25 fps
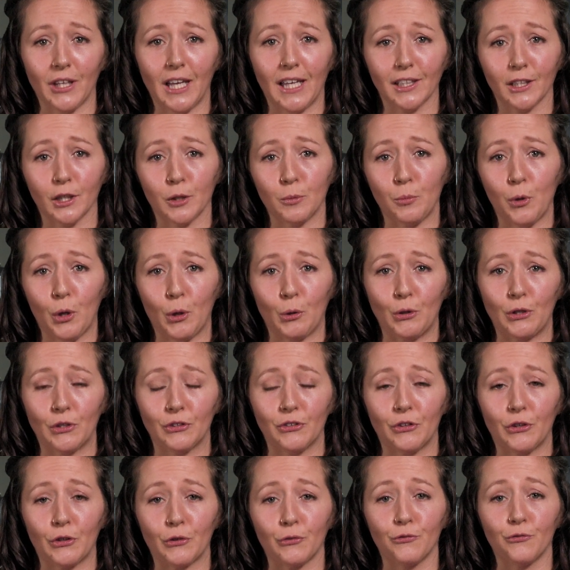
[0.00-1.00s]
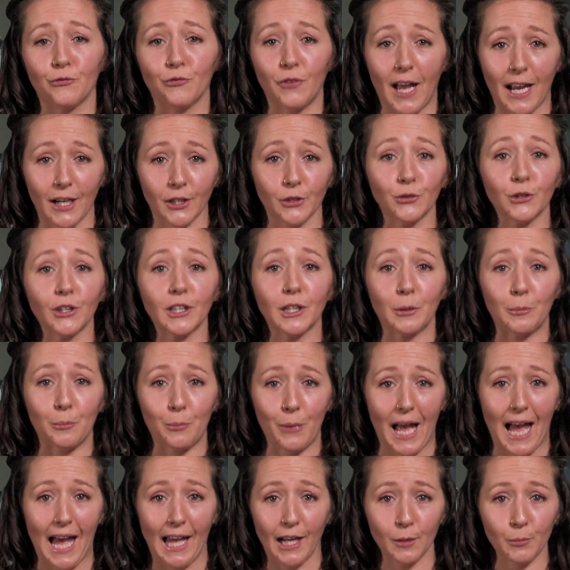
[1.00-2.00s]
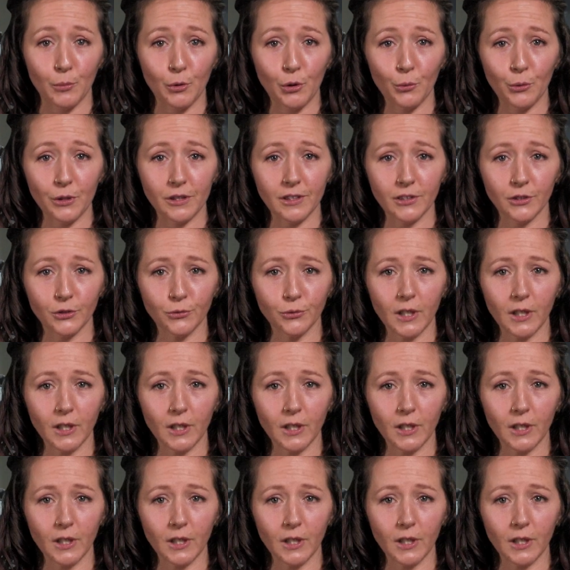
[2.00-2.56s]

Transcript: and components that are factory compatible with this